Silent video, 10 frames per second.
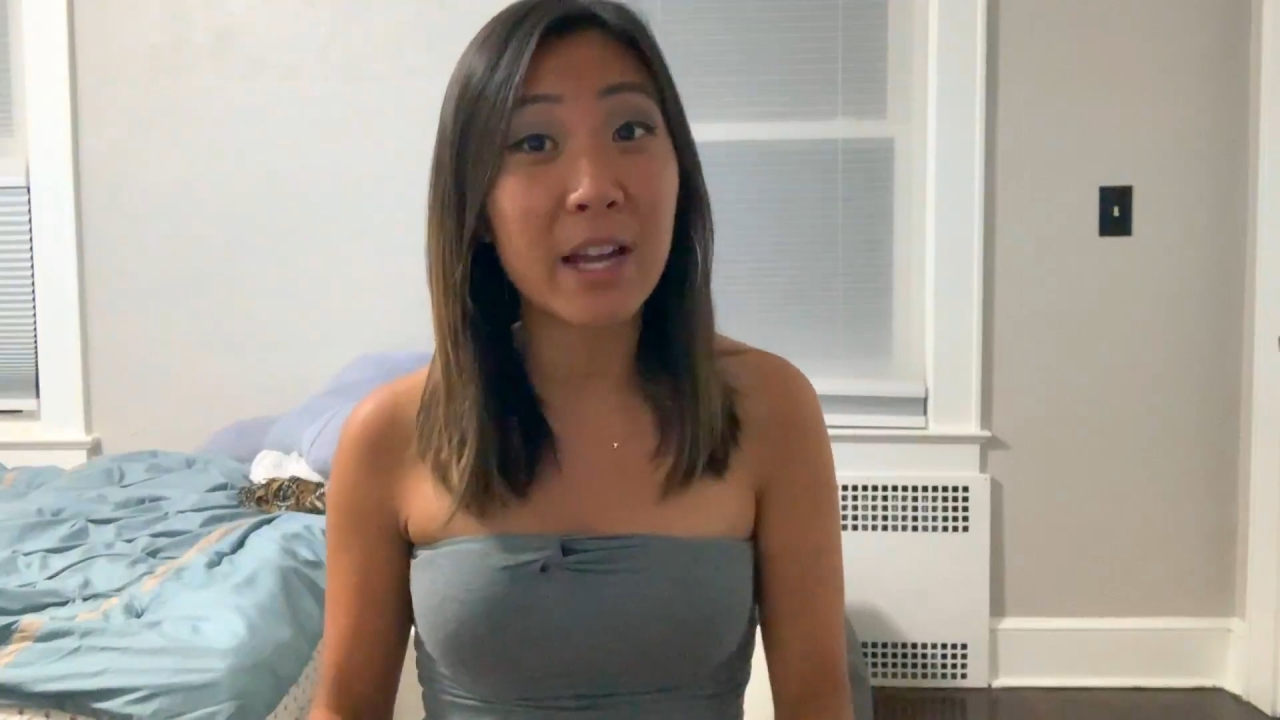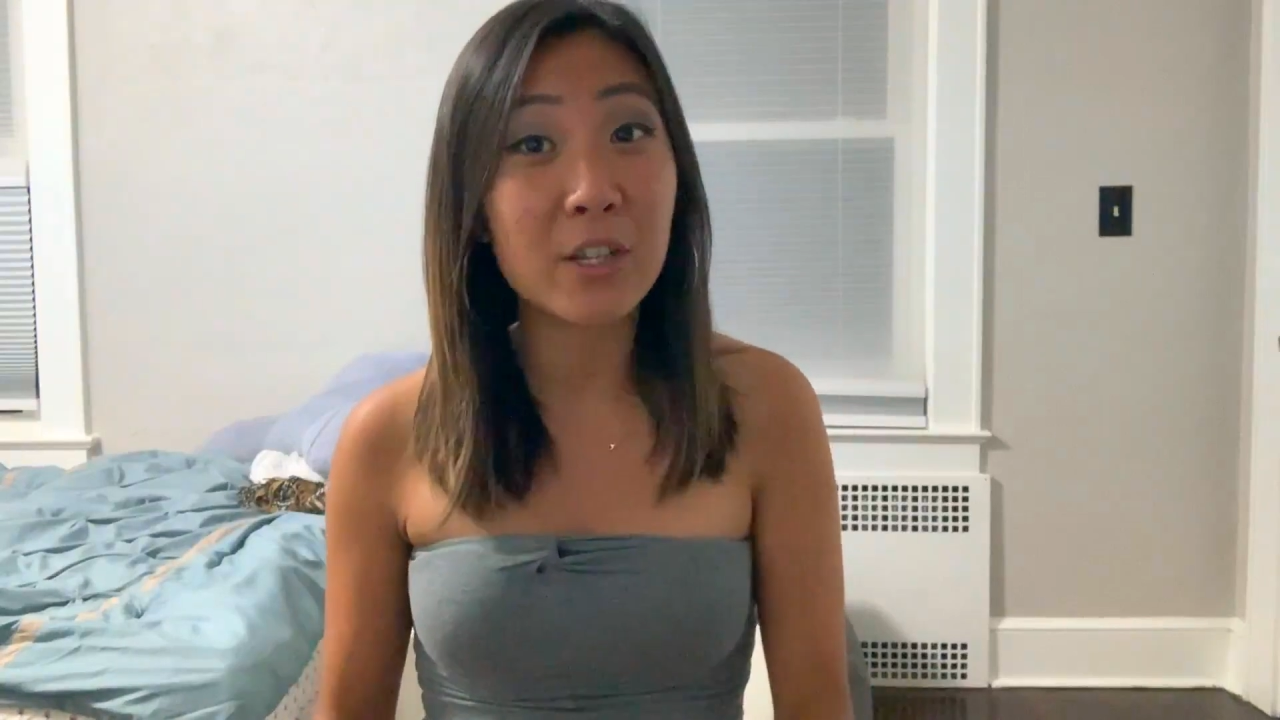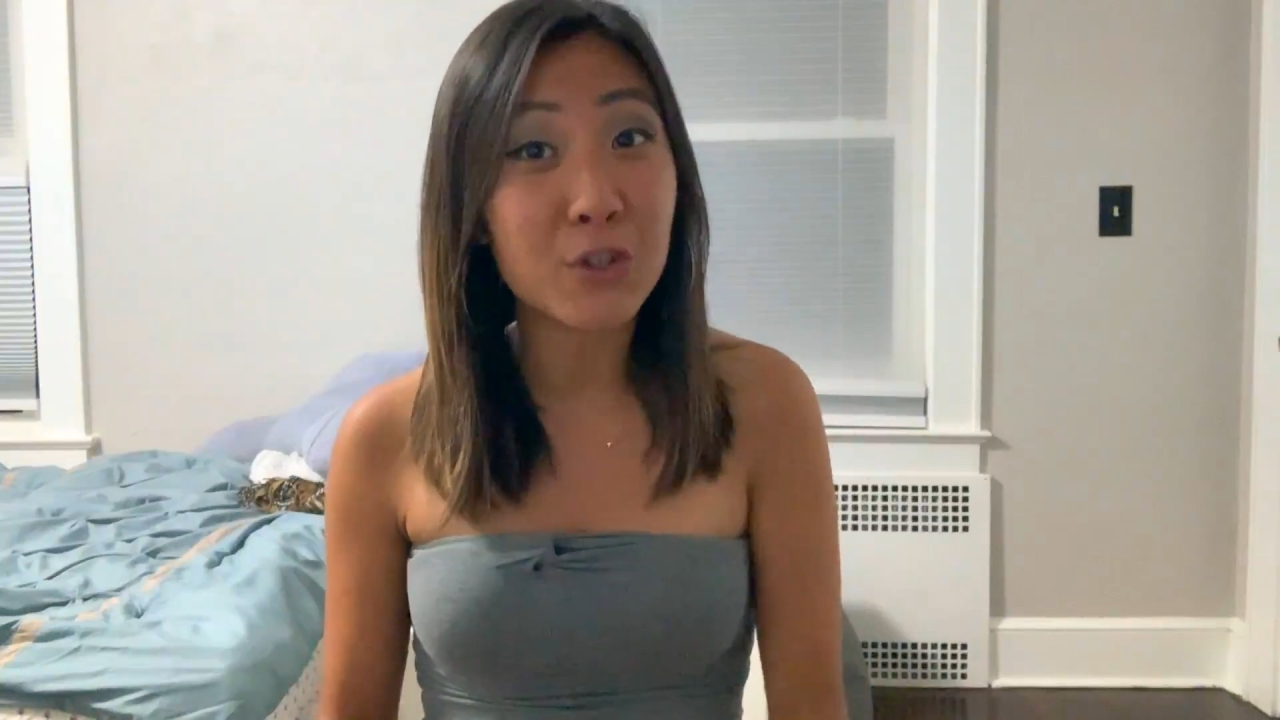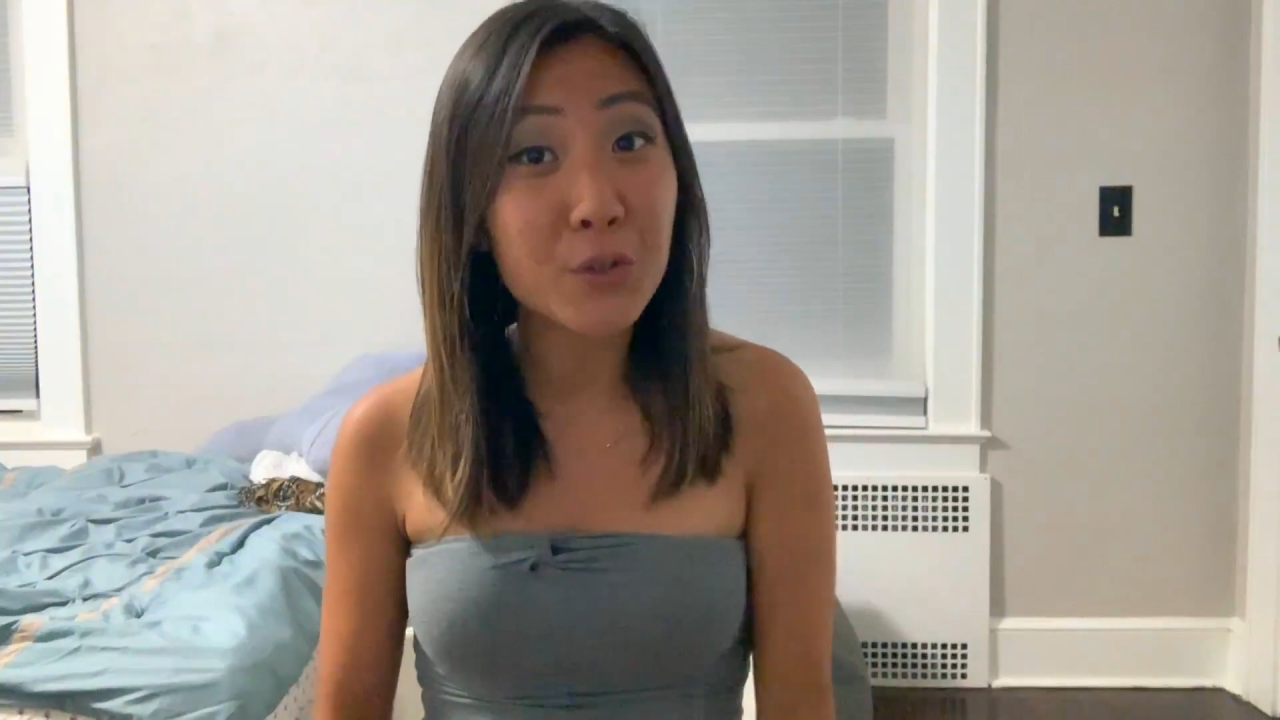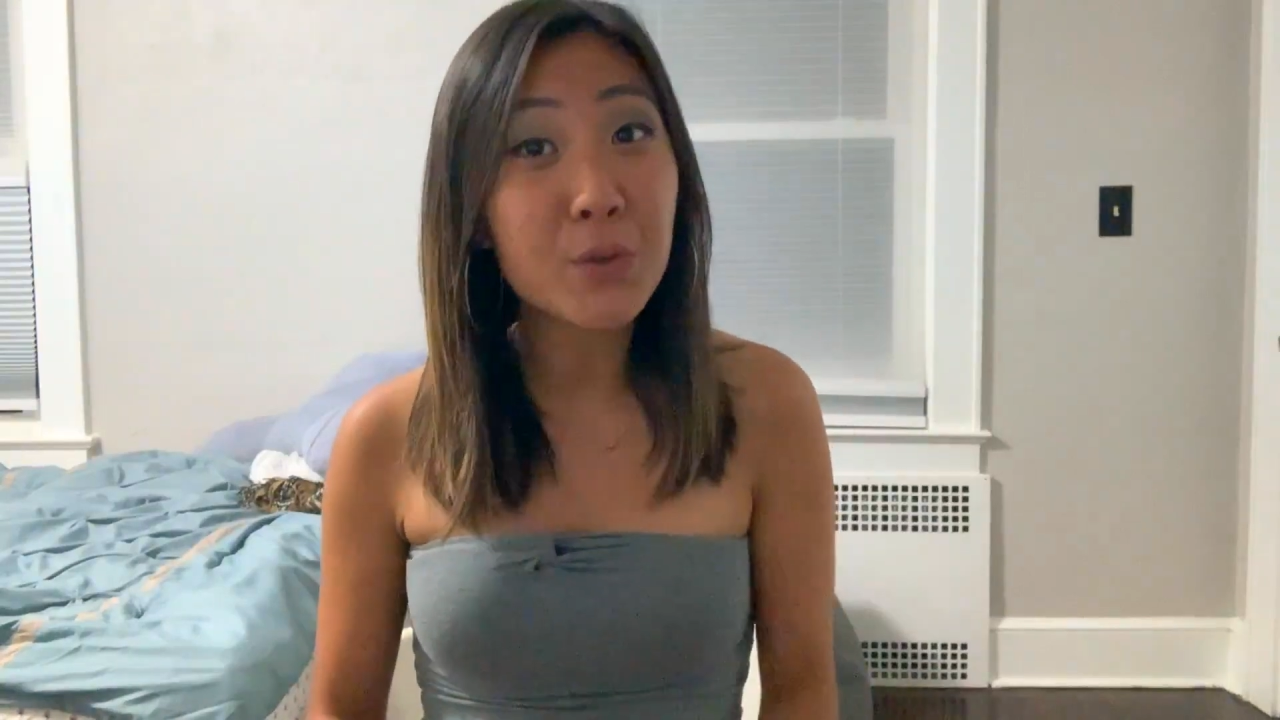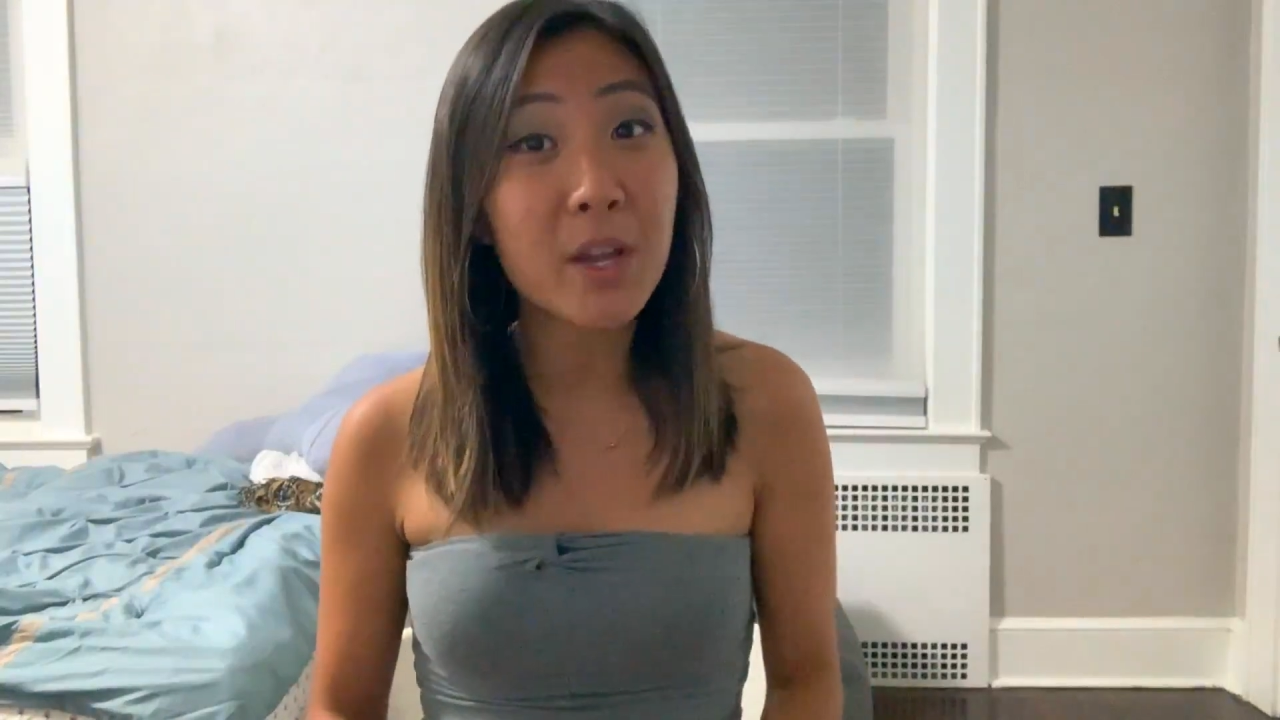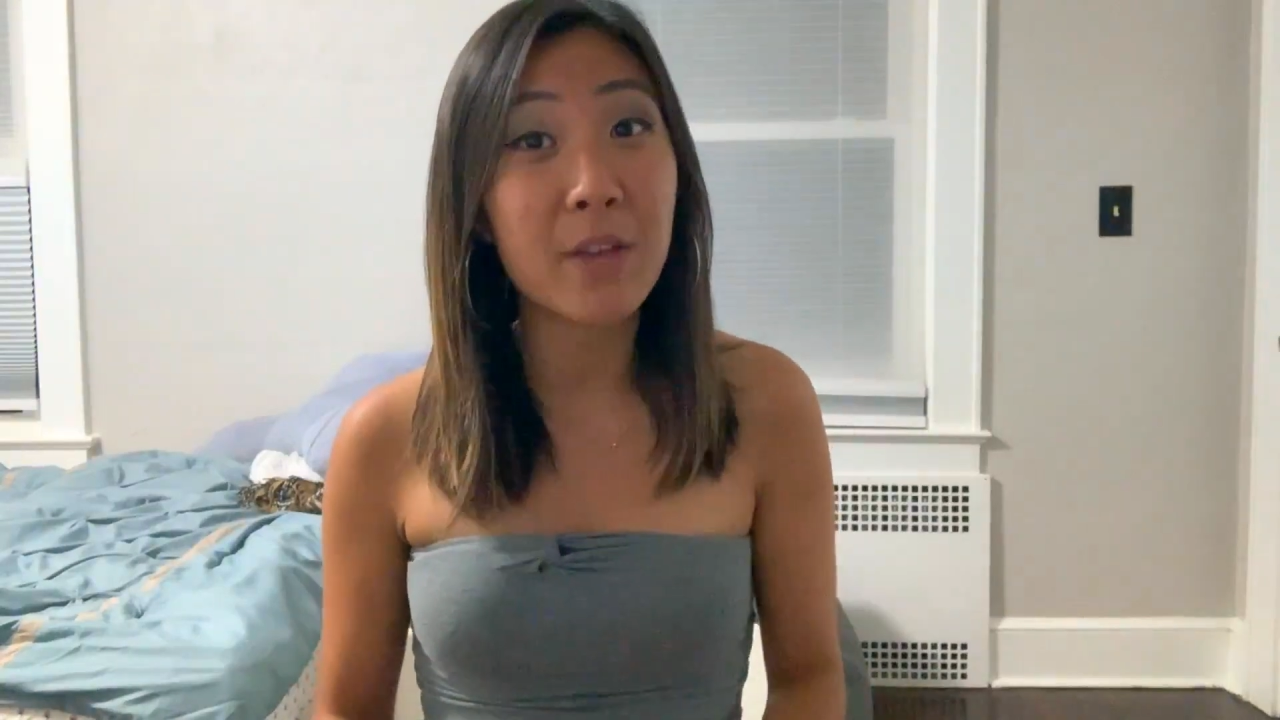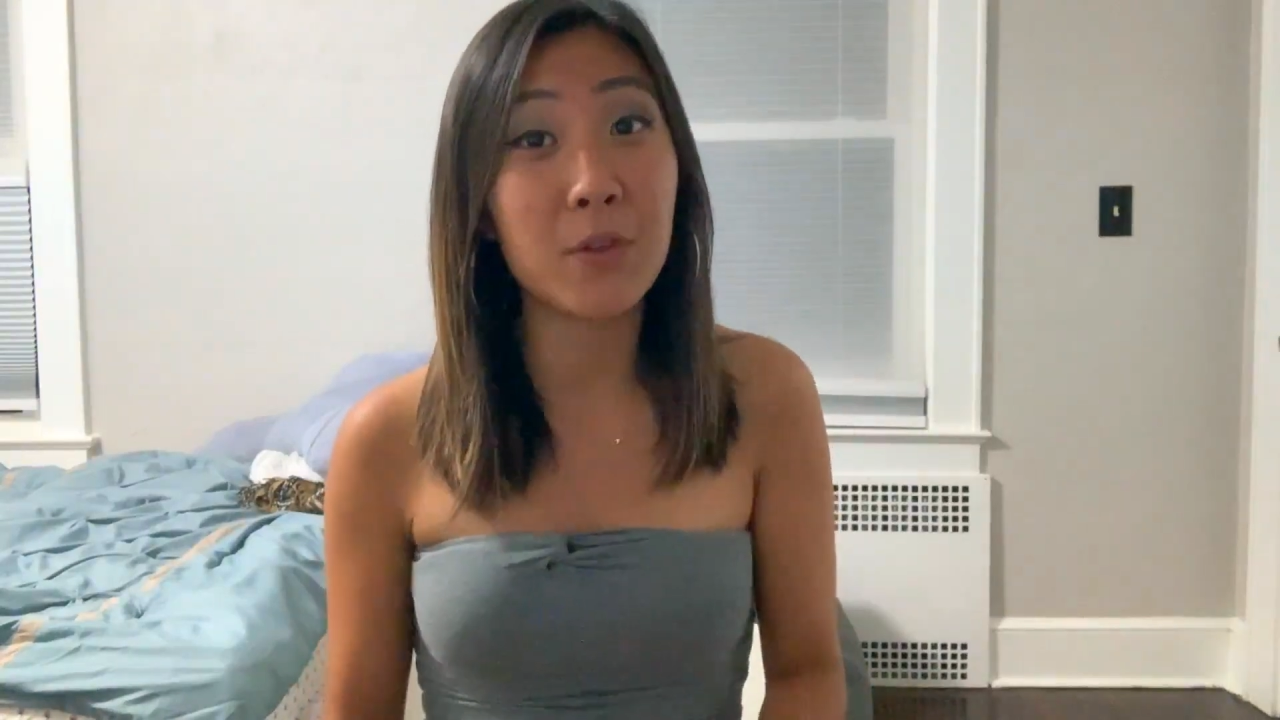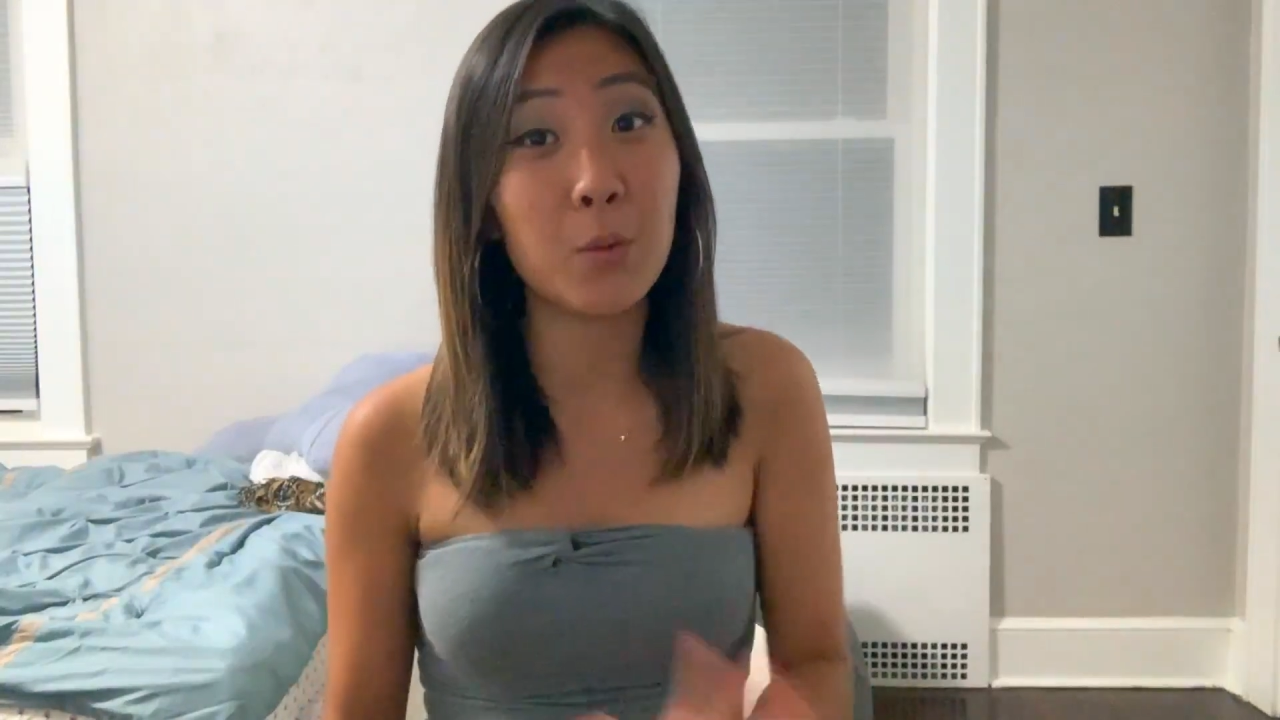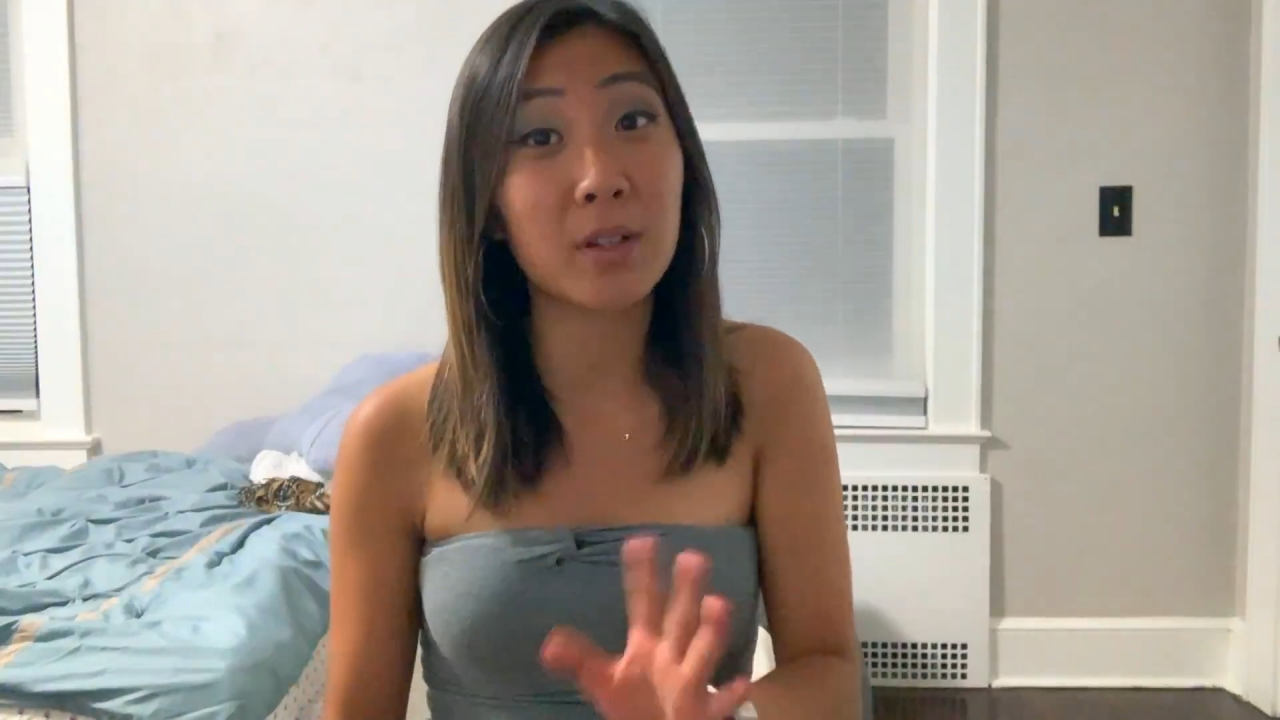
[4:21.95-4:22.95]
I do
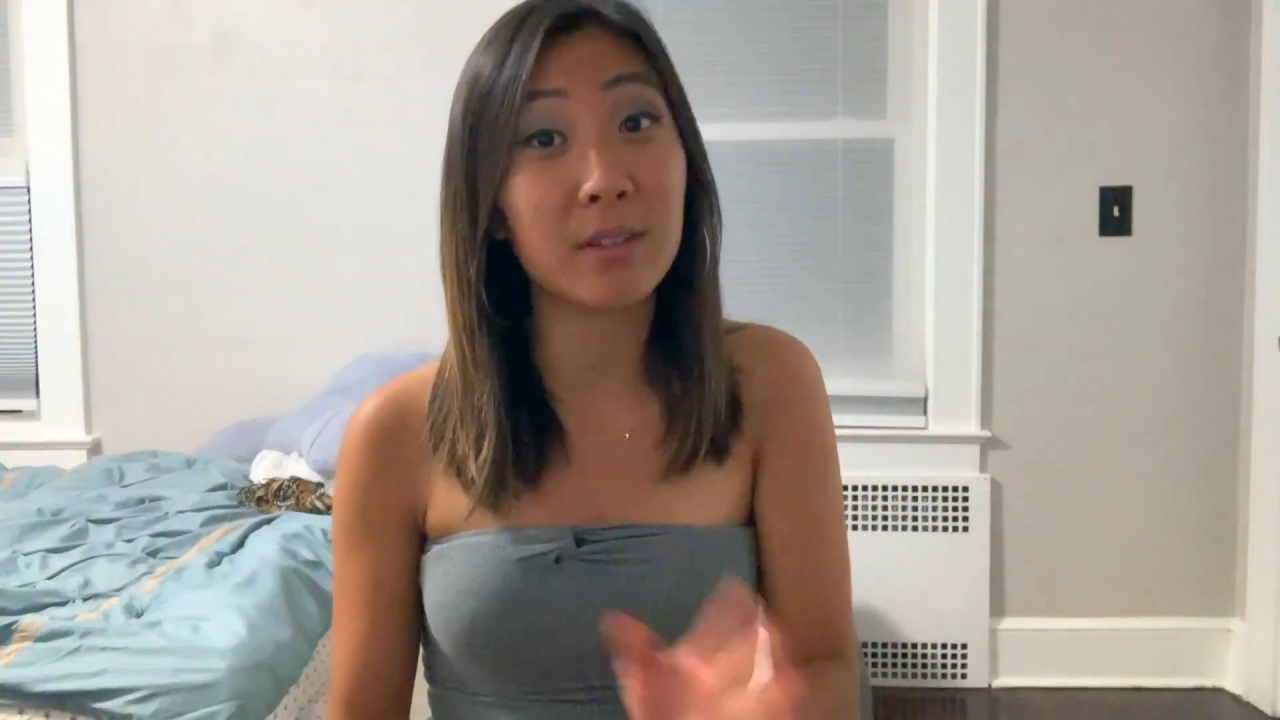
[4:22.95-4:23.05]
if you want